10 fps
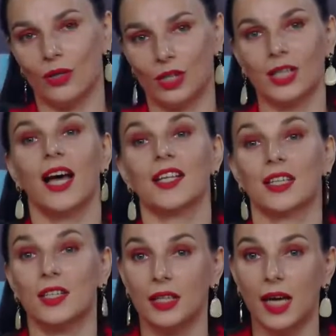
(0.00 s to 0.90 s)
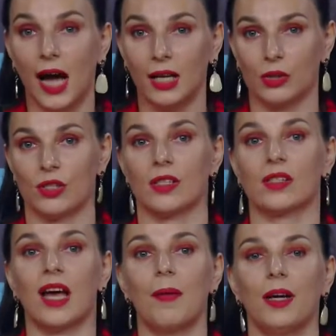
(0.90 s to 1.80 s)
personal
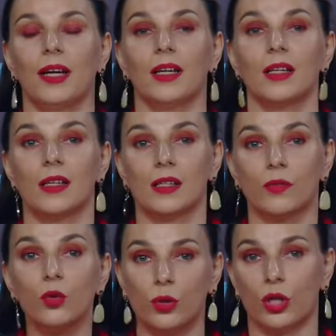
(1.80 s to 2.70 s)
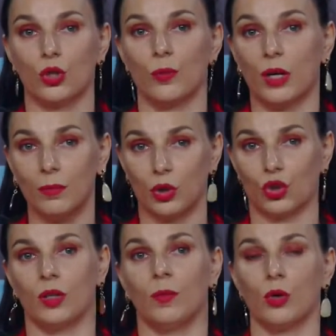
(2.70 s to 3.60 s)
practical lecturing
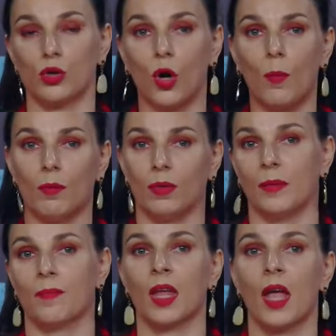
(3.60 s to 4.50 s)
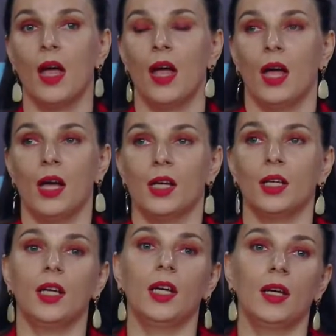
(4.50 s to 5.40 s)
experience, especially
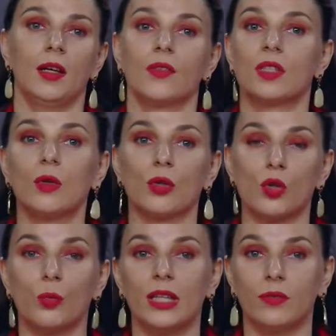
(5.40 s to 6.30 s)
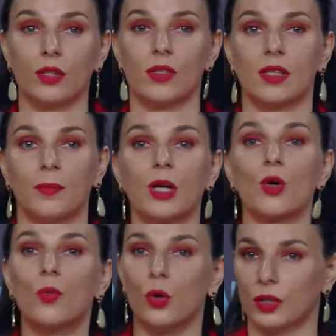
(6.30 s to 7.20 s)
with IDPs
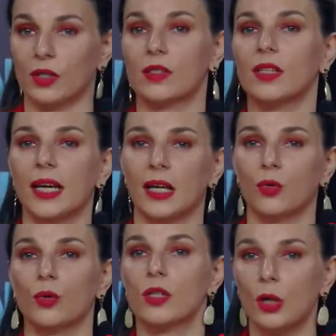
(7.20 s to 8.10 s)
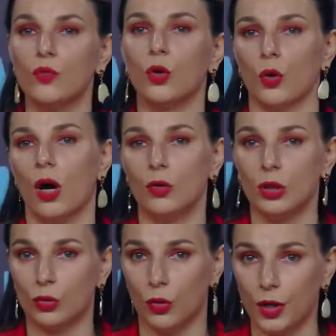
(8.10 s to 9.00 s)
and all the peculiarities of
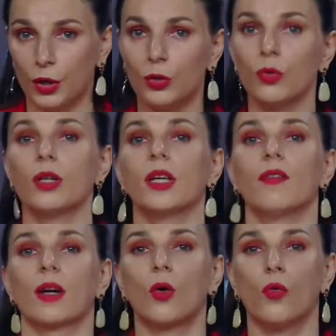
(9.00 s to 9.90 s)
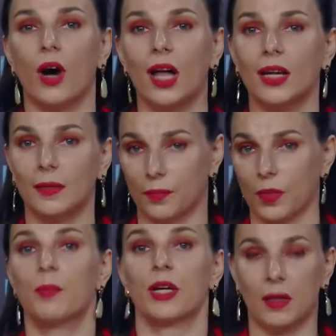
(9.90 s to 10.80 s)
working with this target audience
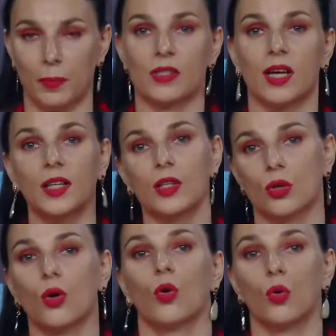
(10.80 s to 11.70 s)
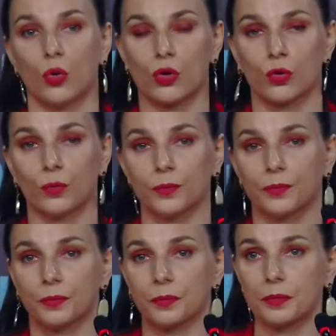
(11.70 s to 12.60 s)
I took into account while
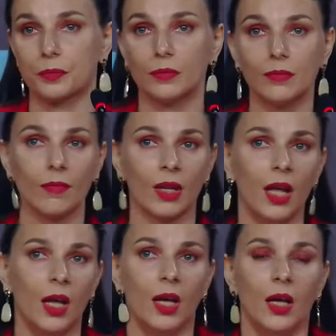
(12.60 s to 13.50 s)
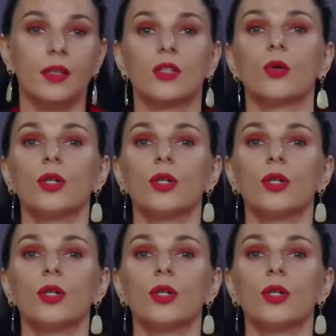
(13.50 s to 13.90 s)
creating this course.